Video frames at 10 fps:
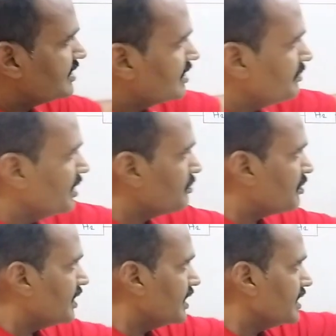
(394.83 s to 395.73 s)
that summing
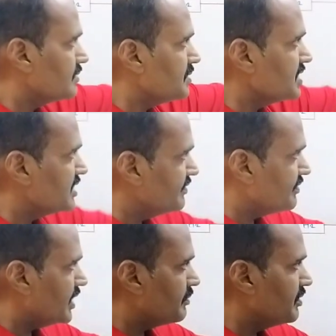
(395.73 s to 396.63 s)
point is being
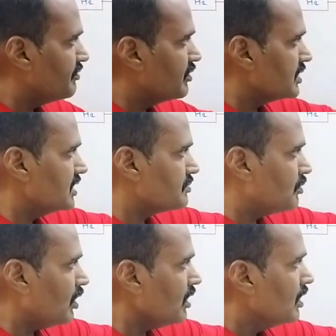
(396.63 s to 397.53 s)
shifted before this
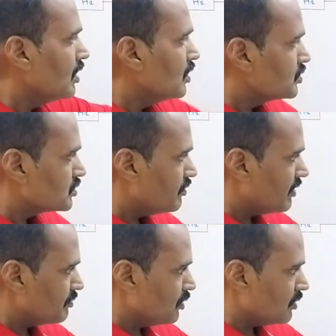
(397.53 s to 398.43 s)
block, so
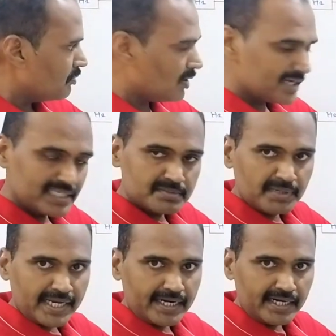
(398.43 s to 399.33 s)
one more block is
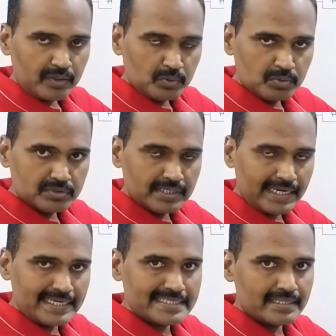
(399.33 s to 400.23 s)
being added whose
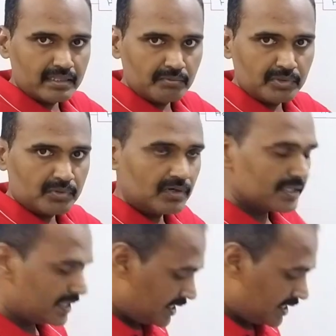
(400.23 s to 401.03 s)
gain is nothing but what?